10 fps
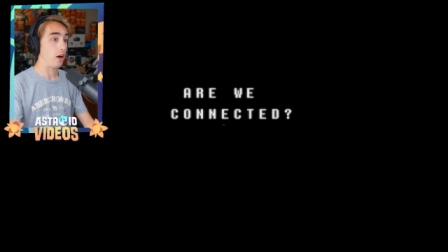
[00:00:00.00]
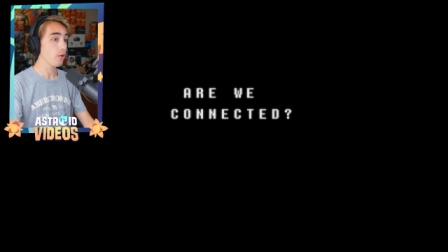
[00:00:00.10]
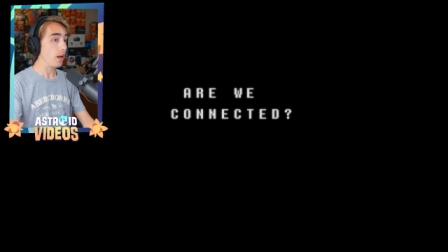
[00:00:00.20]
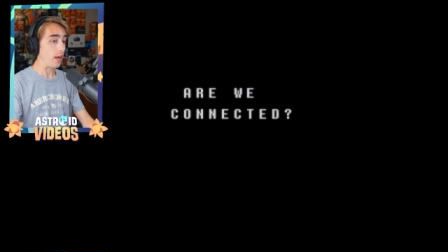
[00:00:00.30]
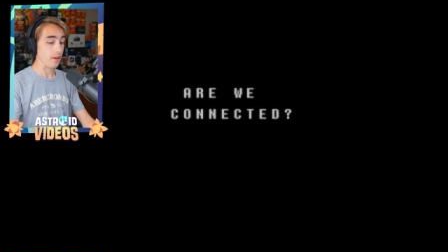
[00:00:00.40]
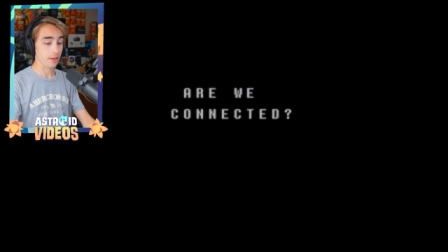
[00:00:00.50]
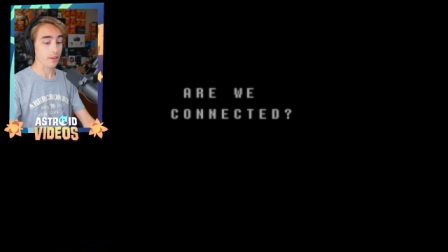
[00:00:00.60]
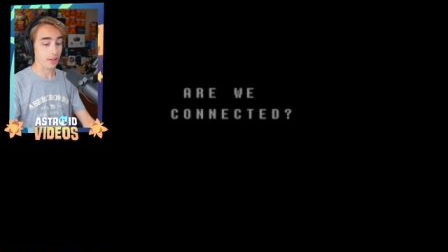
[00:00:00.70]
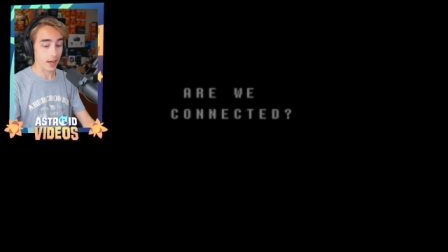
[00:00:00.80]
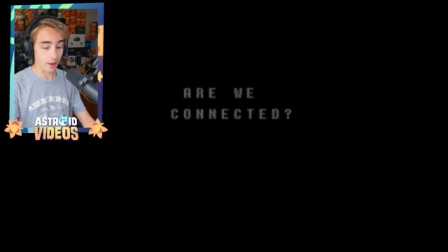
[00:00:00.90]
okay, you're
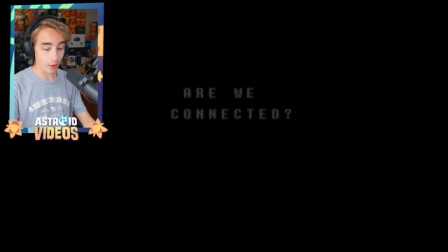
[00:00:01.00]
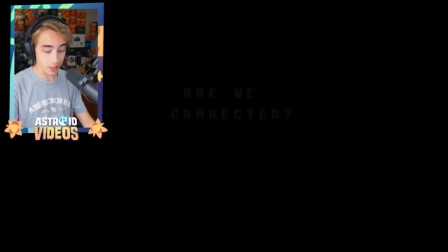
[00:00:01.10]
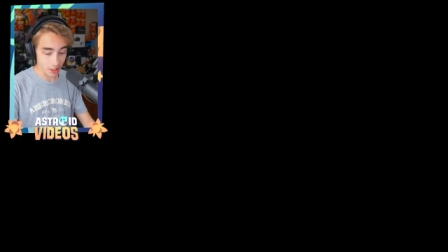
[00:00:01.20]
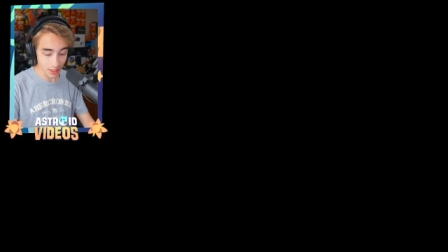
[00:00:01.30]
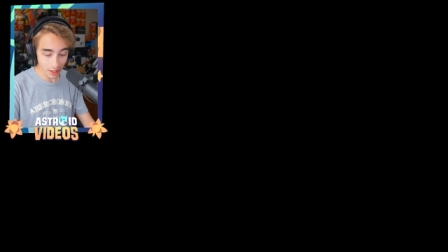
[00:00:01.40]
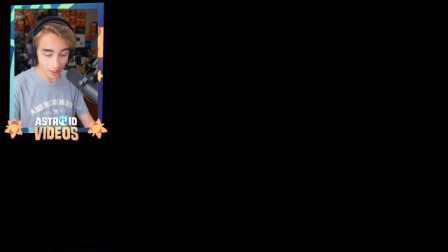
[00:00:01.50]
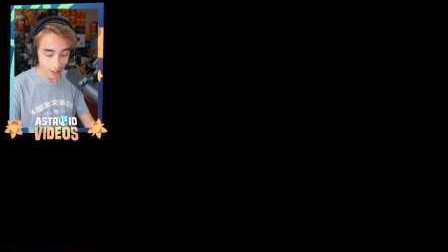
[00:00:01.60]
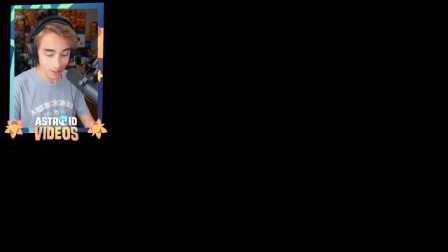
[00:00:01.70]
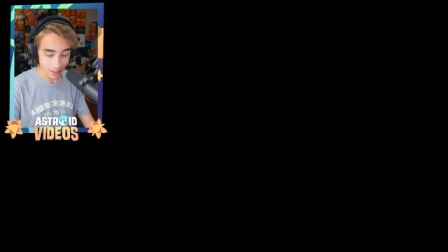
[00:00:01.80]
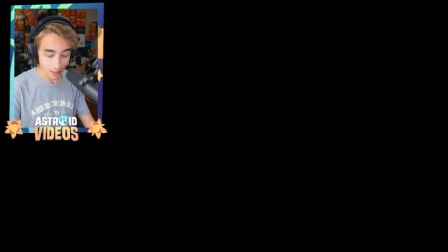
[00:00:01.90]
you're kind of rushing into
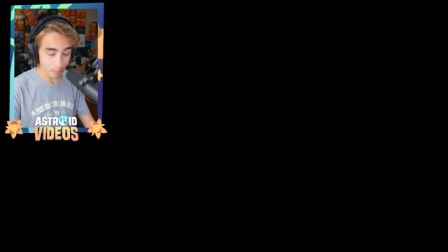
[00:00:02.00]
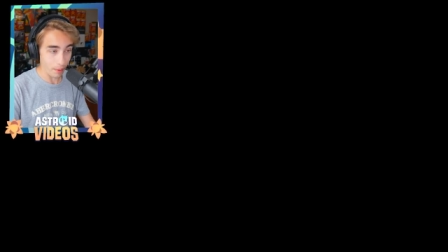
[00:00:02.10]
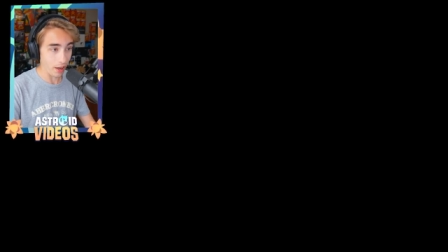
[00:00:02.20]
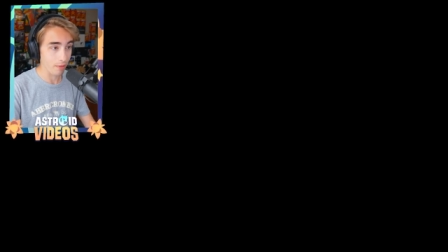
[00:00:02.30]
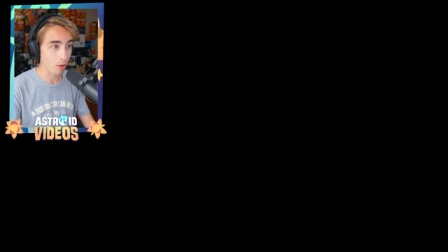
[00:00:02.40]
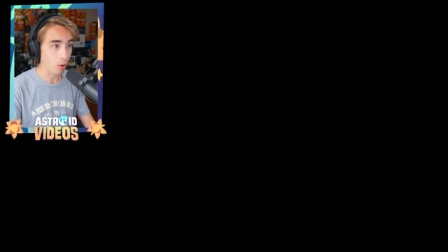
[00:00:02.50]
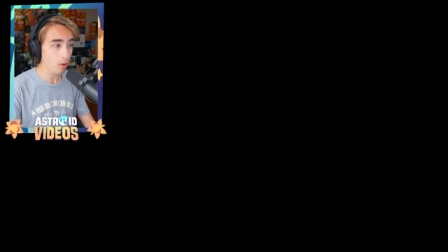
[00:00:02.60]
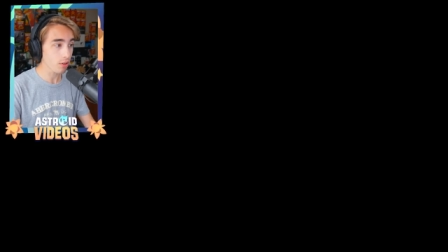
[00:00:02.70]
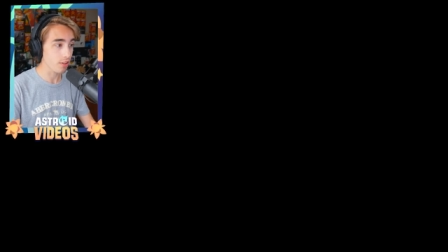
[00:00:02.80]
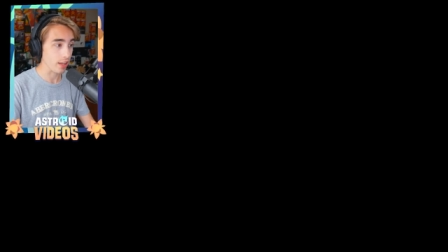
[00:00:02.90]
things here, but of
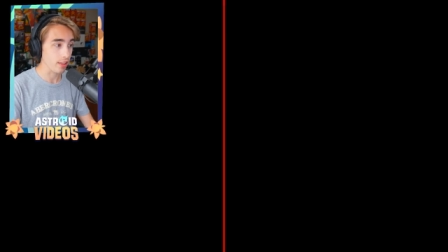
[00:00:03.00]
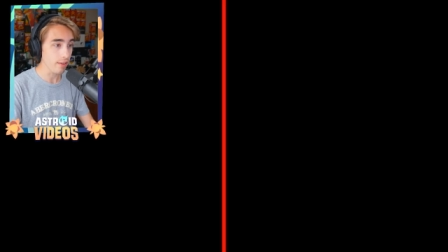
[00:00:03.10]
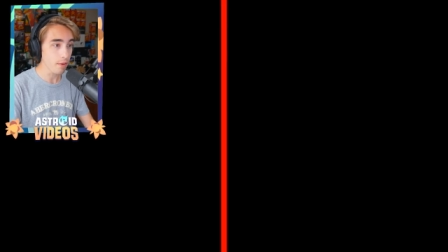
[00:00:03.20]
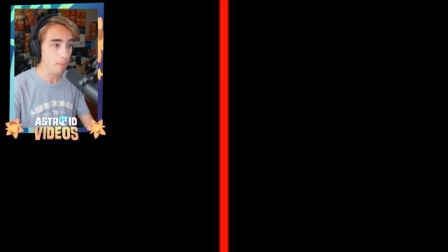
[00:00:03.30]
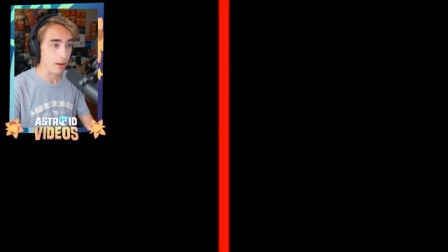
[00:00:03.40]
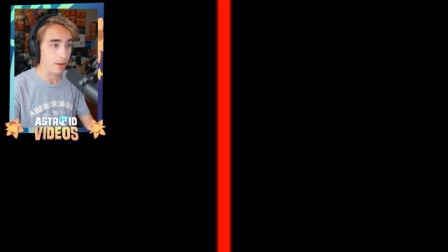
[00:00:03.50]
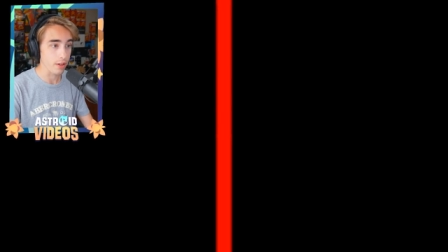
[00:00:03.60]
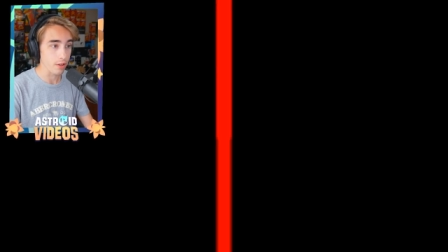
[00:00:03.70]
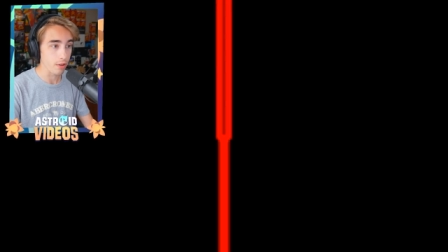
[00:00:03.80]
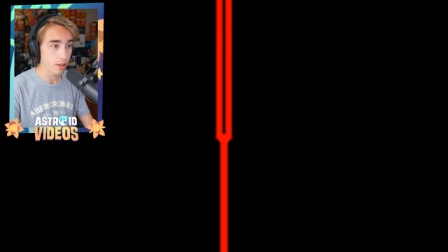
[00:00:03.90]
course I'd love to marry you.